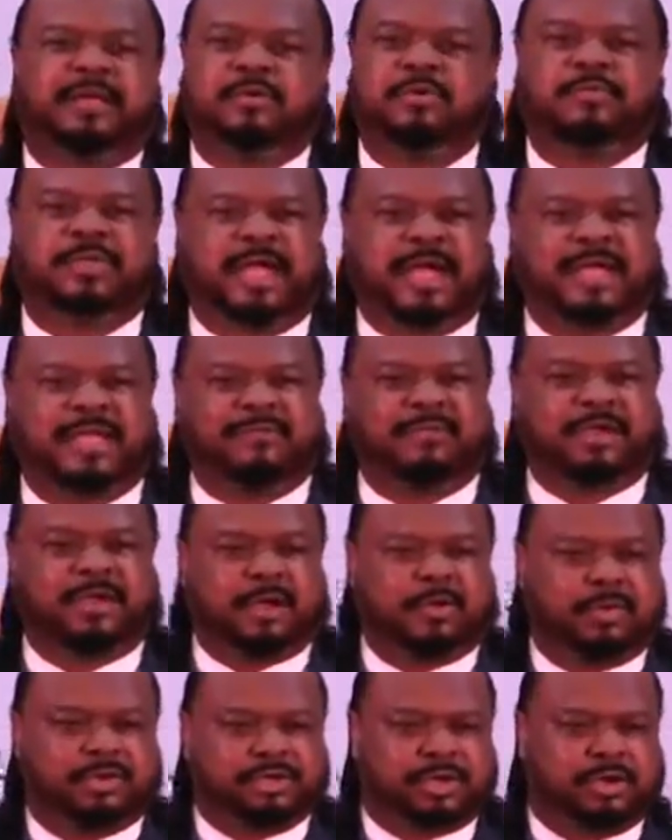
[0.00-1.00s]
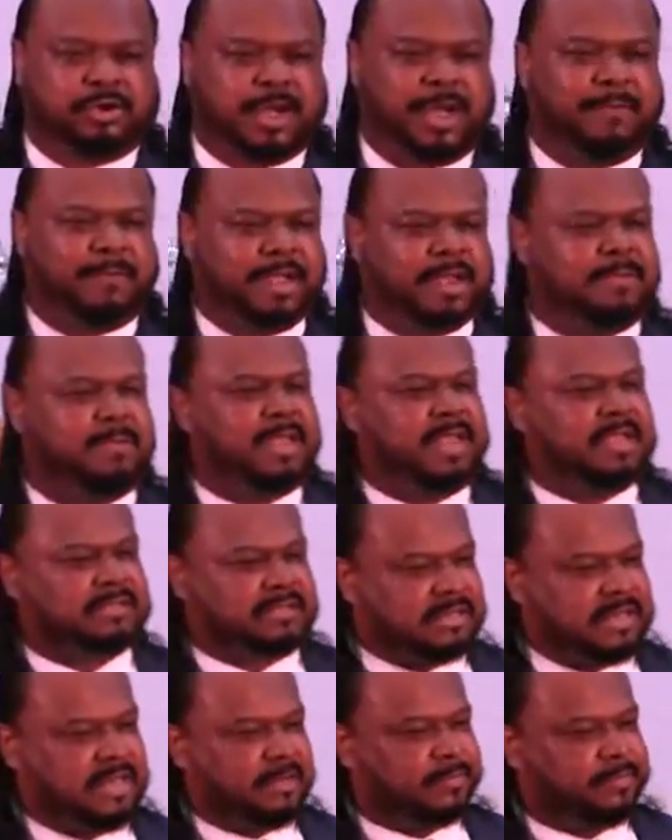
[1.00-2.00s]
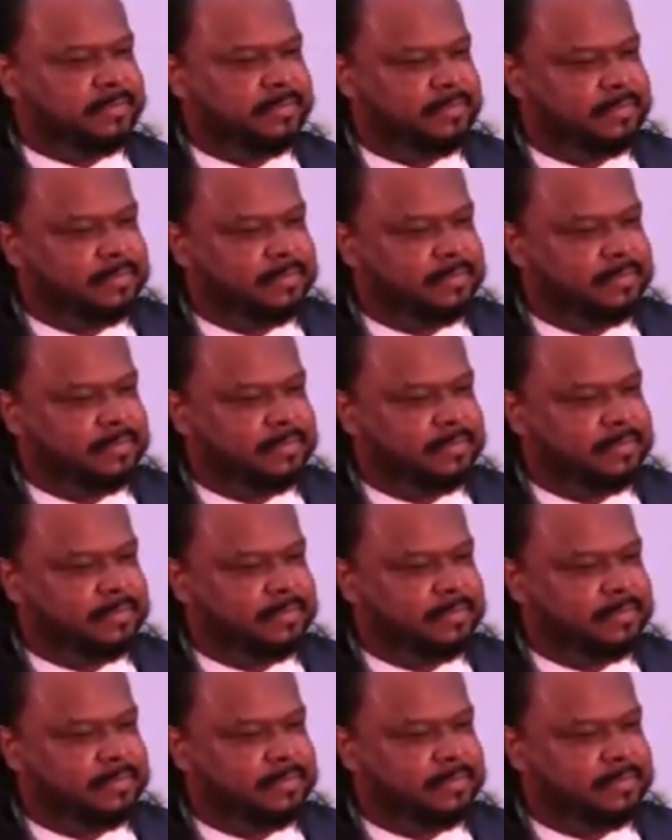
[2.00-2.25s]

You think I ever care what I don't get to be asleep